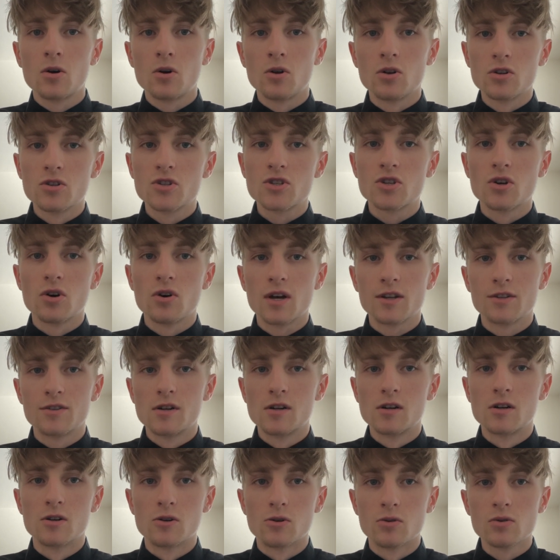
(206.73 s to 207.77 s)
Also, other
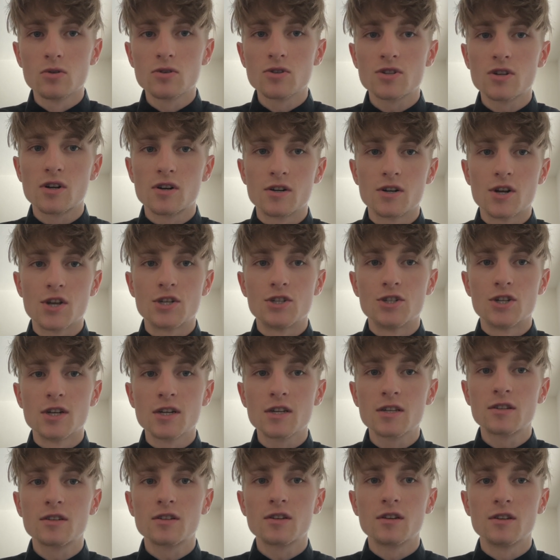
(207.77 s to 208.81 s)
rulers
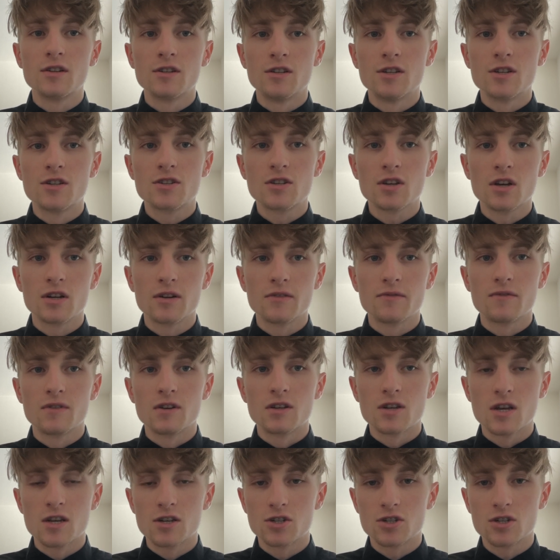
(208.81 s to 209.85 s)
reject this
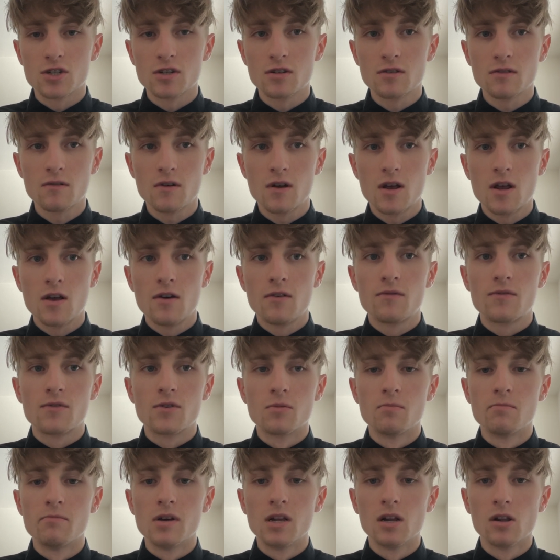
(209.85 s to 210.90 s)
unification
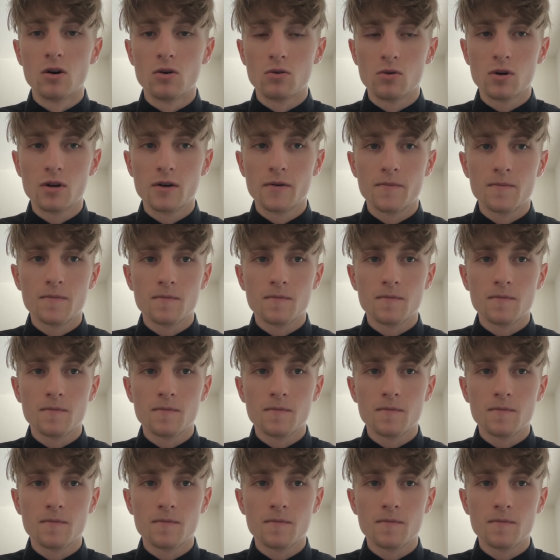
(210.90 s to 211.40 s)
from below.